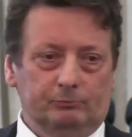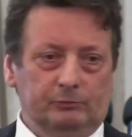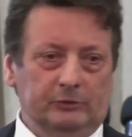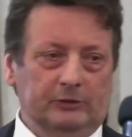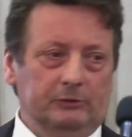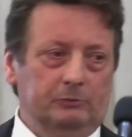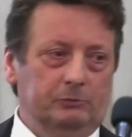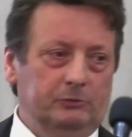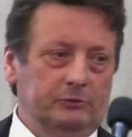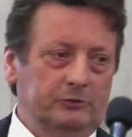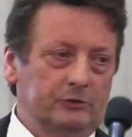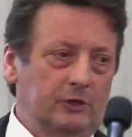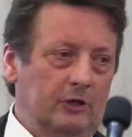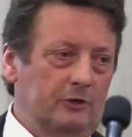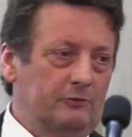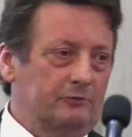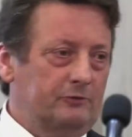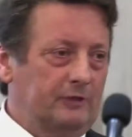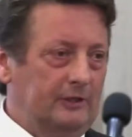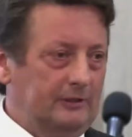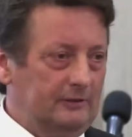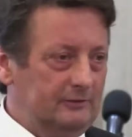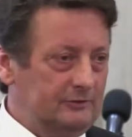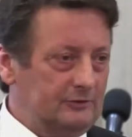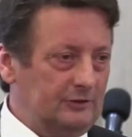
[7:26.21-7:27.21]
We would know
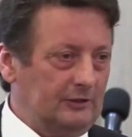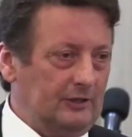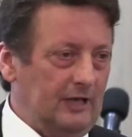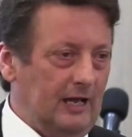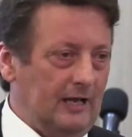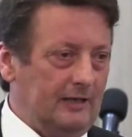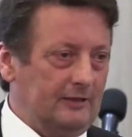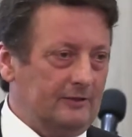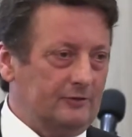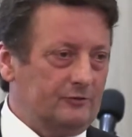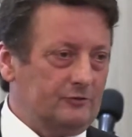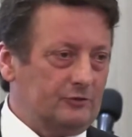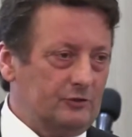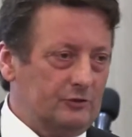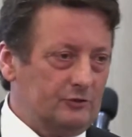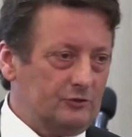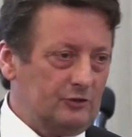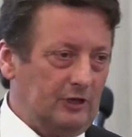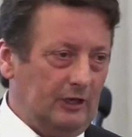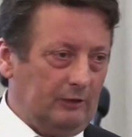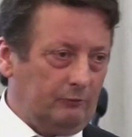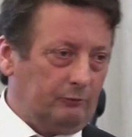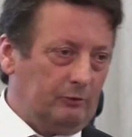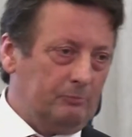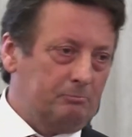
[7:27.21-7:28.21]
that today it's the Czech